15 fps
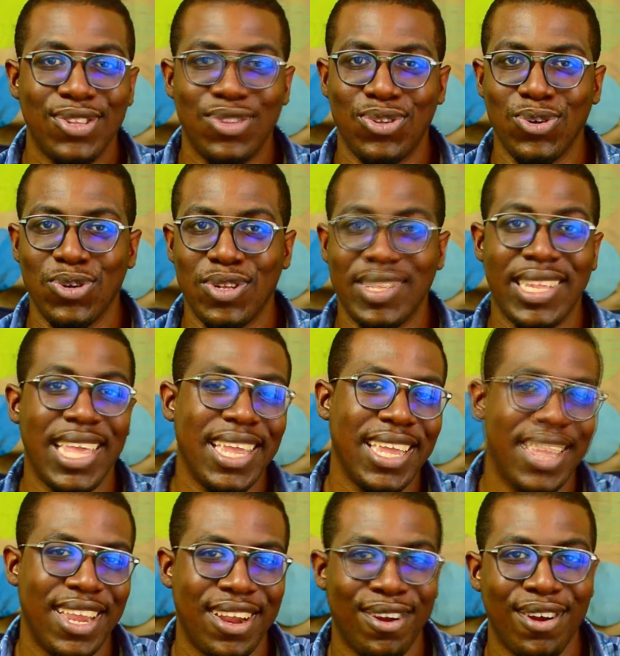to take
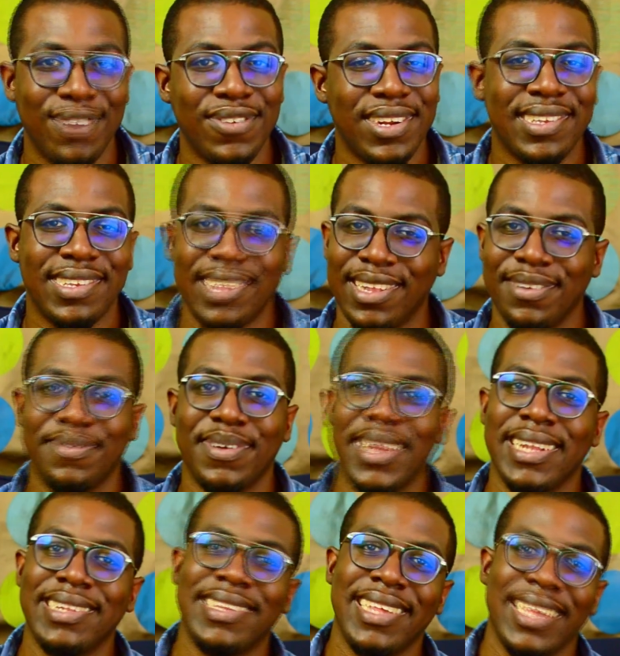care of yourself
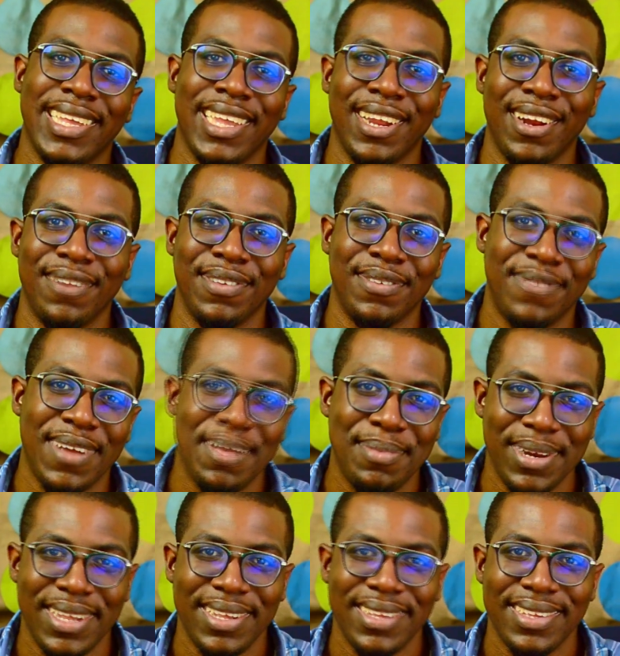and take care of your family.